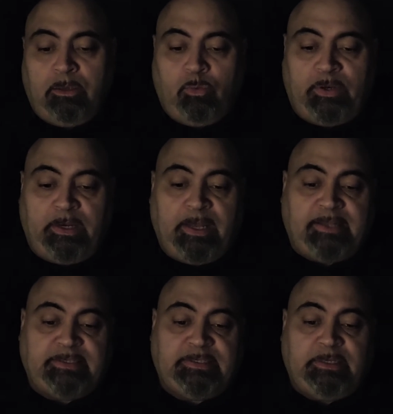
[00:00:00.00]
When
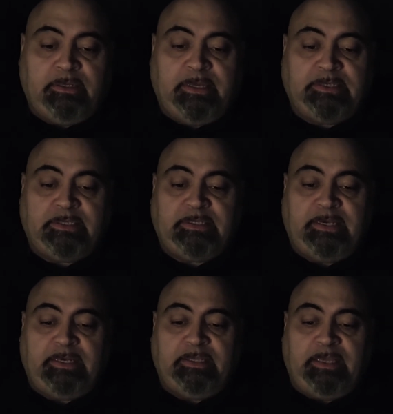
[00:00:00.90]
Lot still
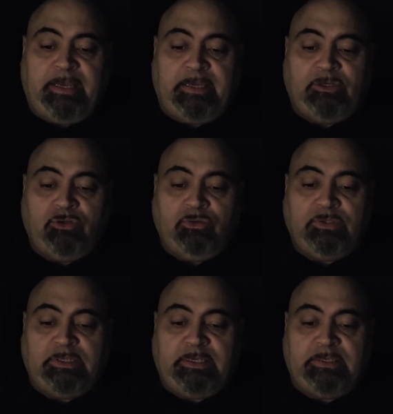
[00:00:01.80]
hesitated, the angel
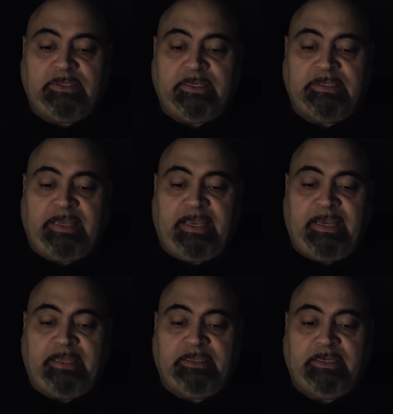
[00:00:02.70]
seized his
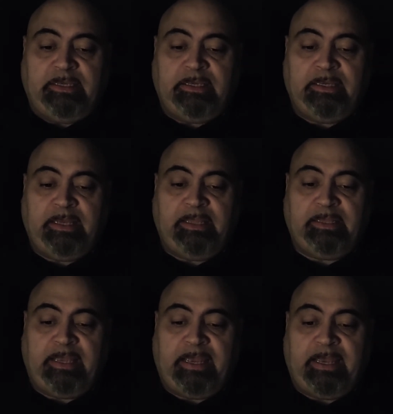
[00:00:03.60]
hand and
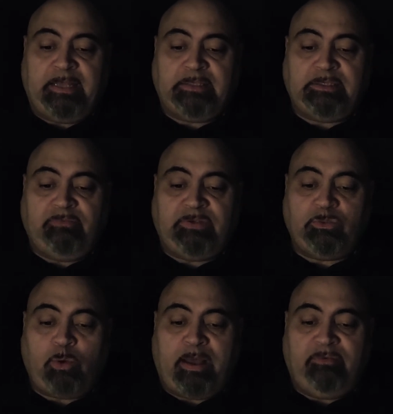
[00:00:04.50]
the hands of
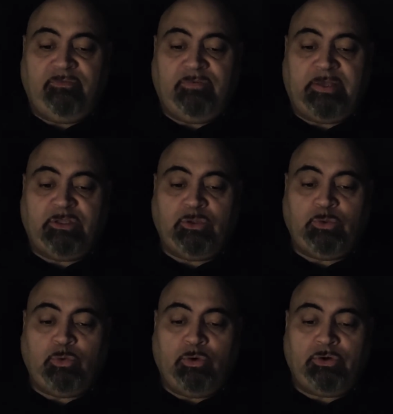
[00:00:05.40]
his wife and
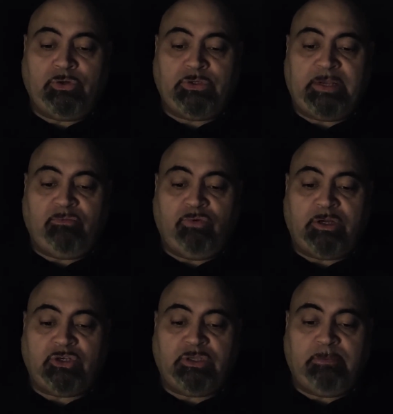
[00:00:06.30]
2 daughters and
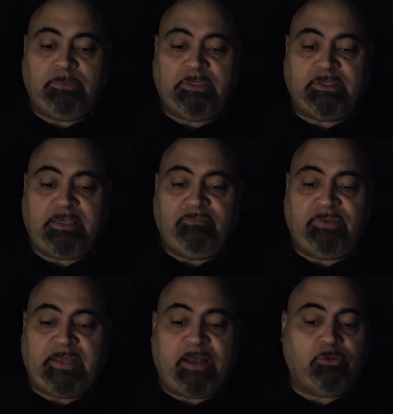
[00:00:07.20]
rushed them to
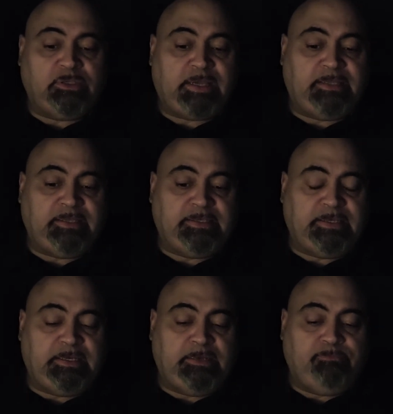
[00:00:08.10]
safety outside the
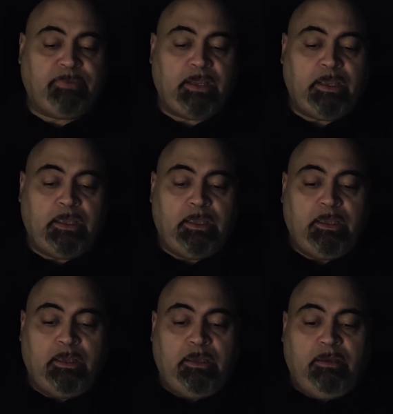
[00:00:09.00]
city.
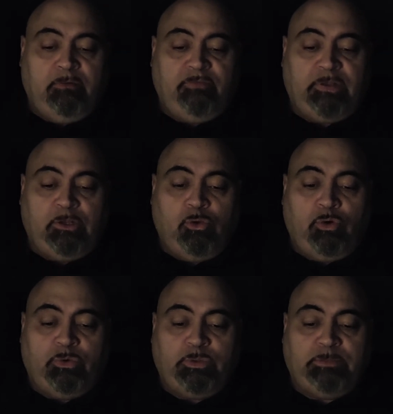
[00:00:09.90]
For the
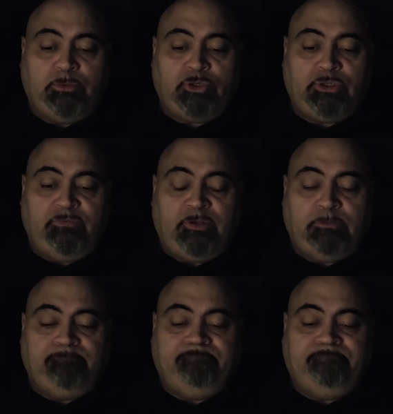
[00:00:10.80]
Lord was merciful.